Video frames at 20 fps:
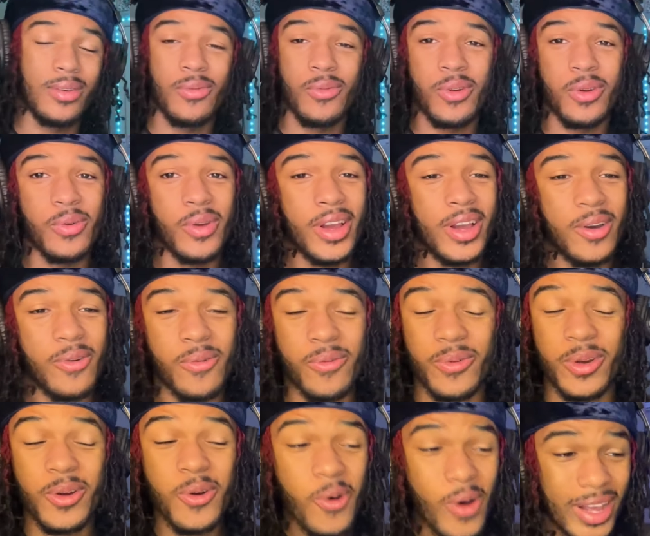
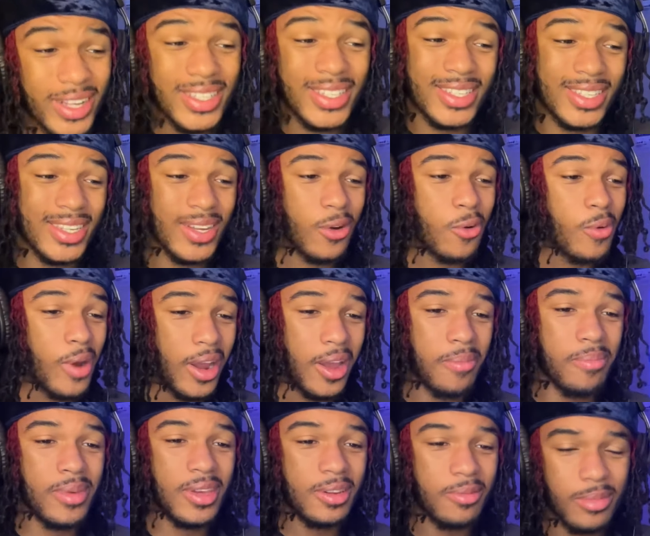Request or
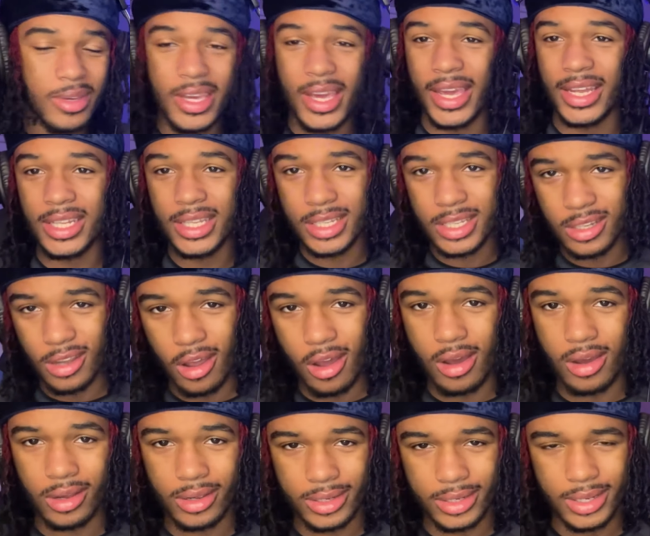recommend me any
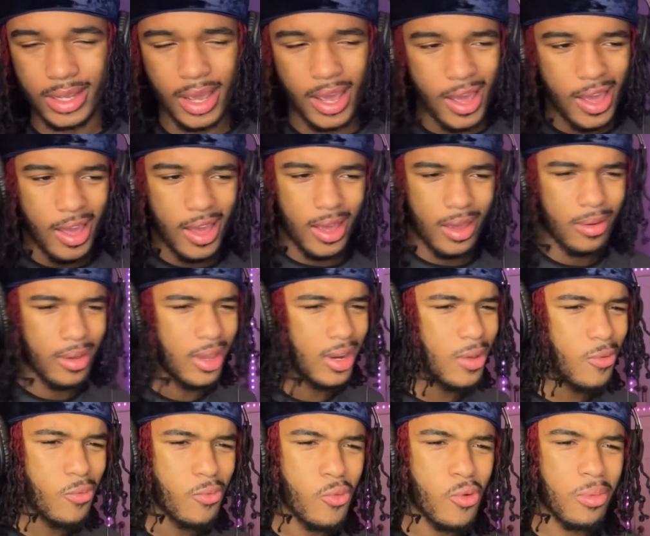songs,
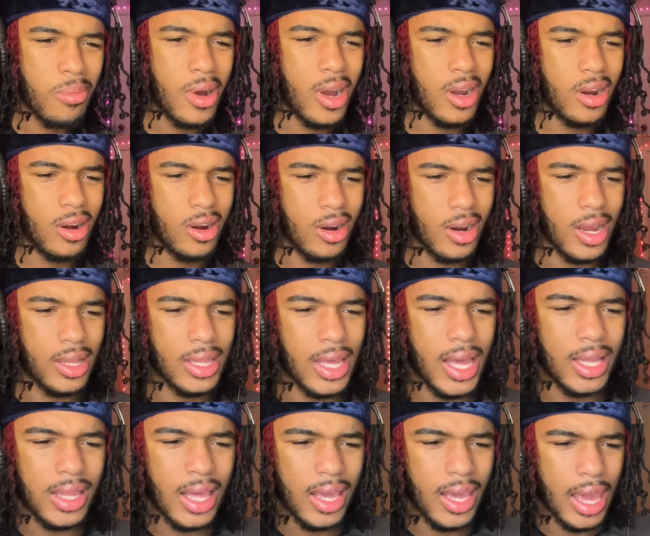any more by her. I
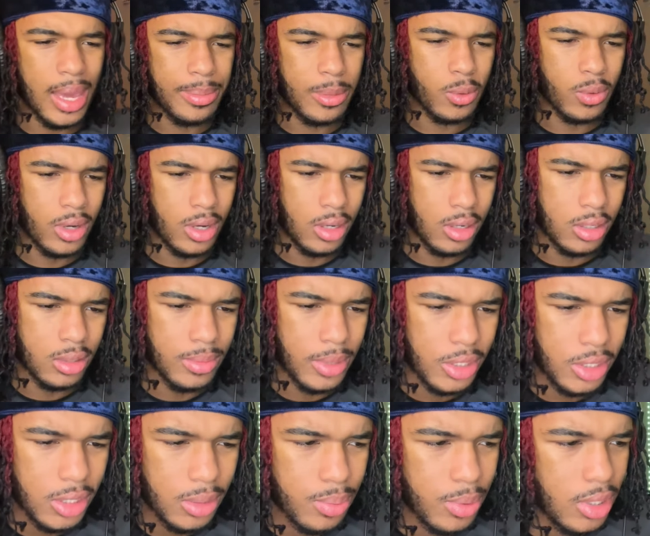like Amy Winehouse, man.
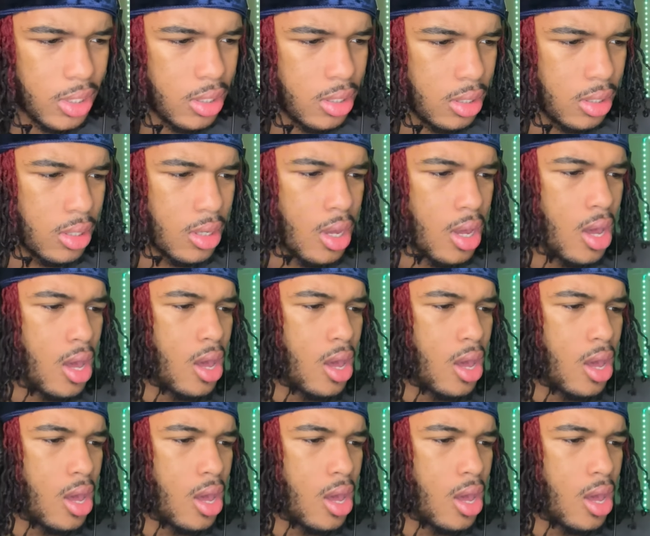She's pretty good.